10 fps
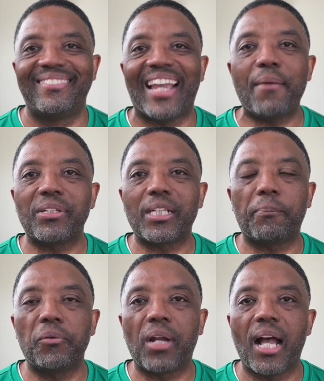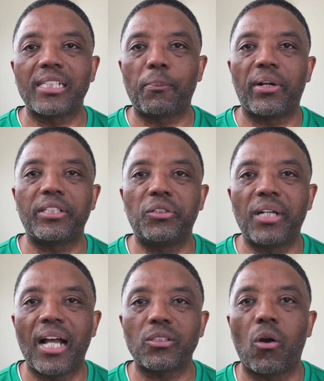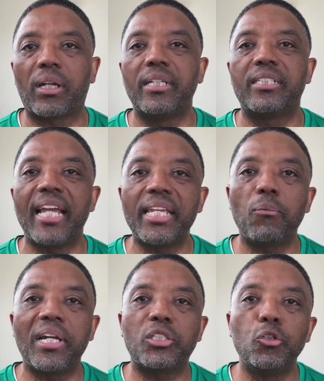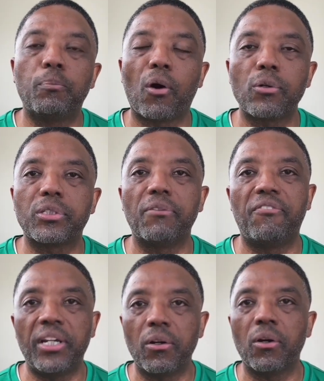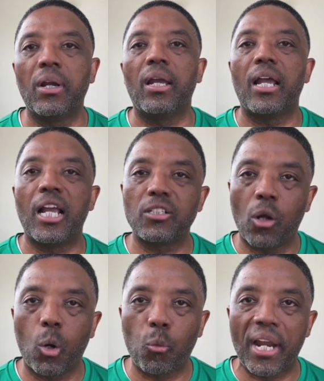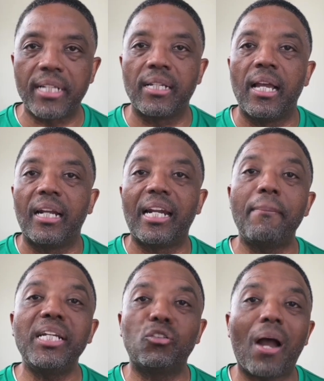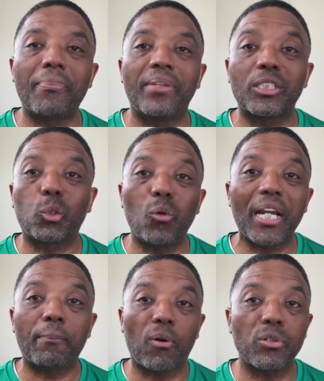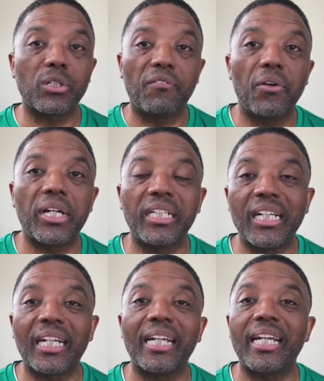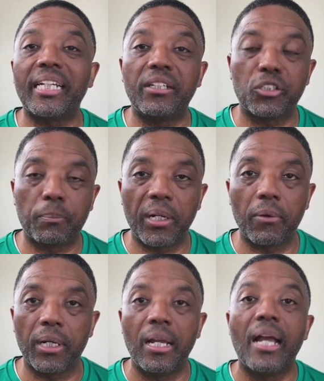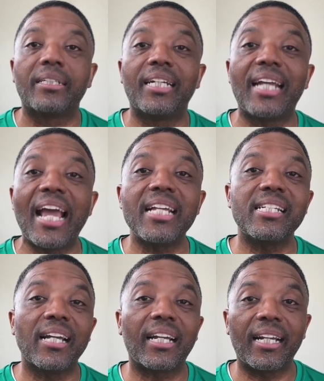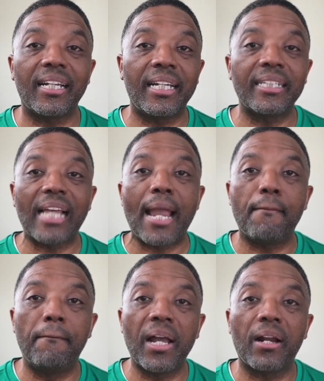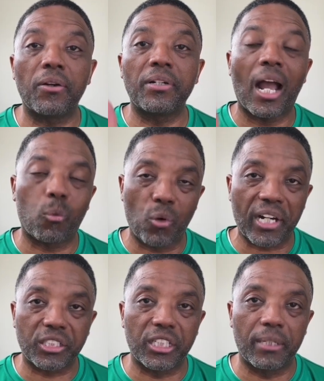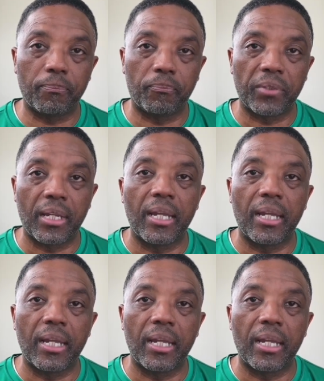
Hey, what's up, you guys? I pray that you guys are continuing to persevere as always. Let me drop this quick persevering nugget in your spirit. Today's nugget is a better direction.